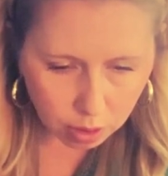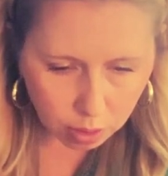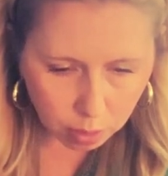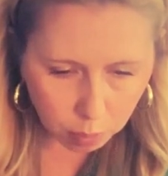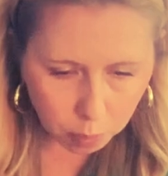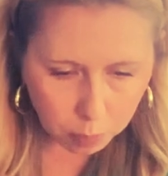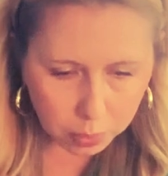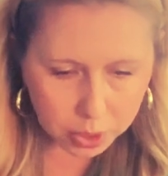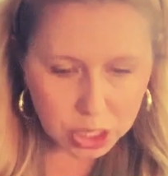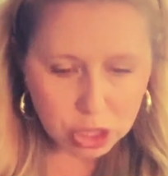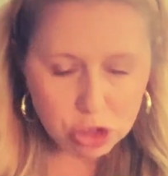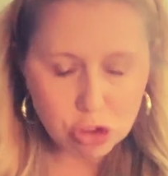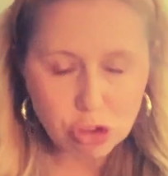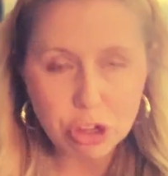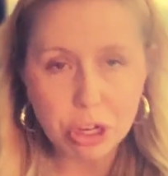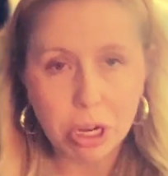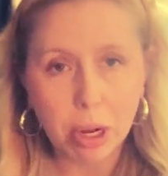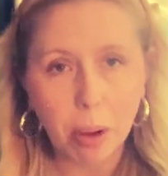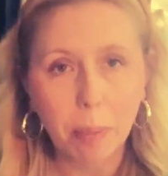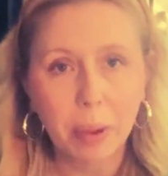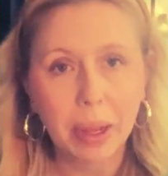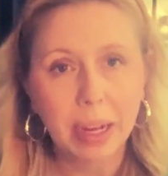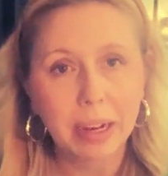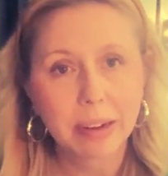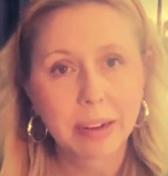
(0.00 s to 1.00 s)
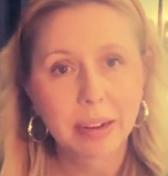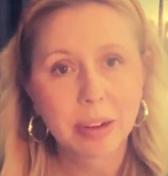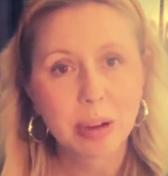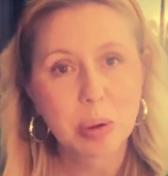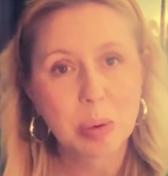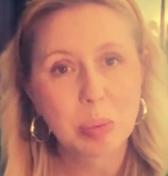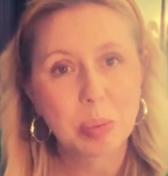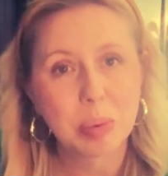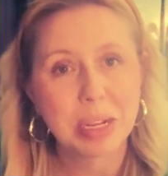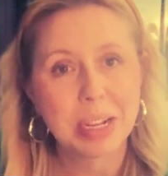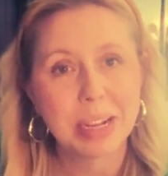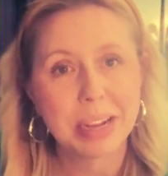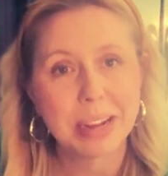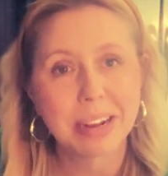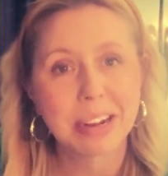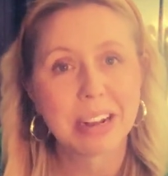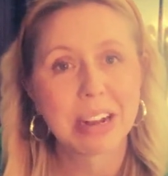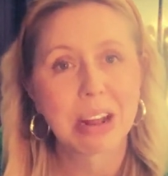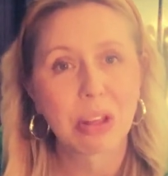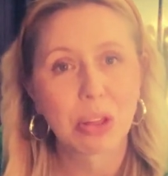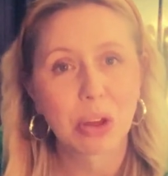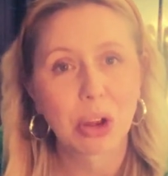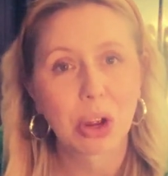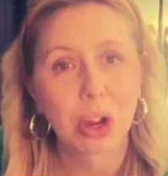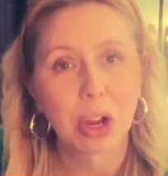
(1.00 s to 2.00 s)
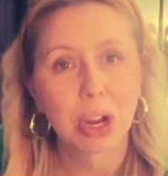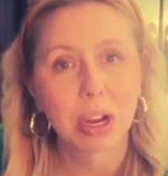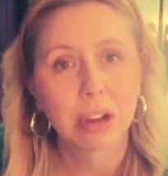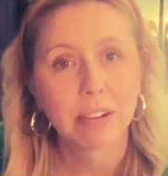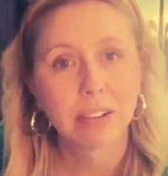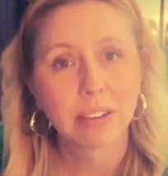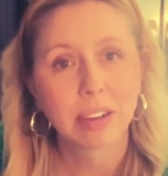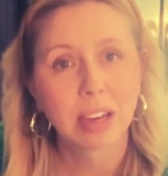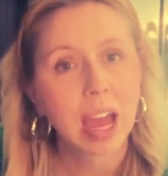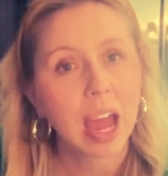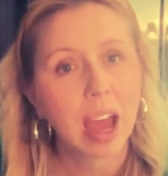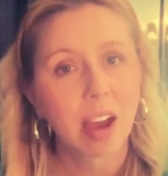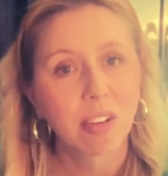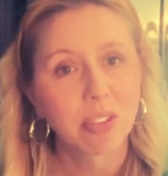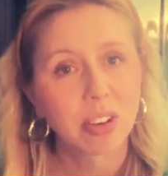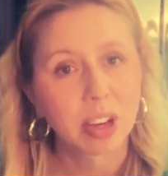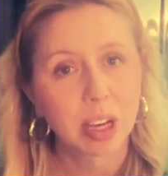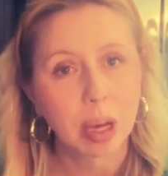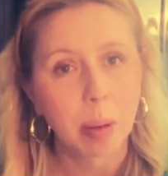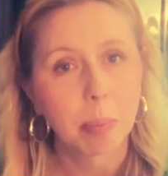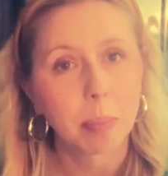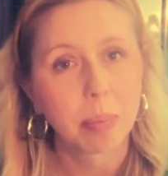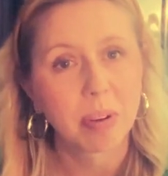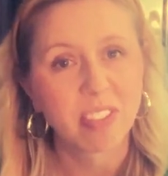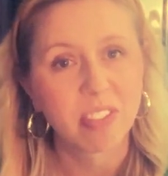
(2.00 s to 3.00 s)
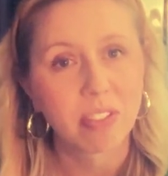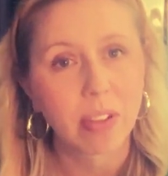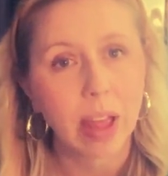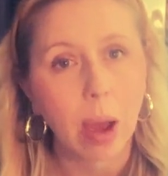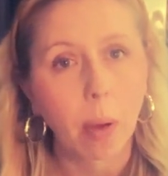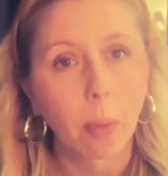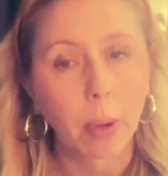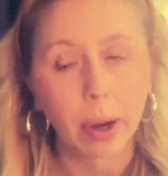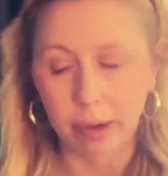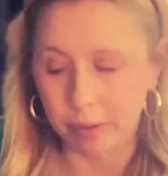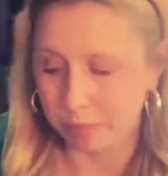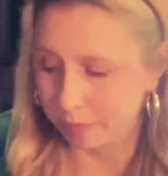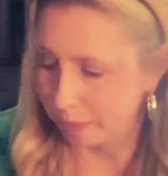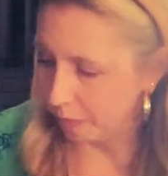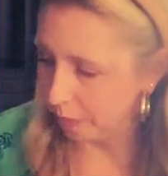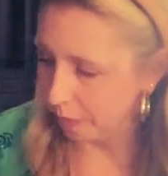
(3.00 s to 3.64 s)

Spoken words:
wouldn't you know it, we need another 1/2 cup of flour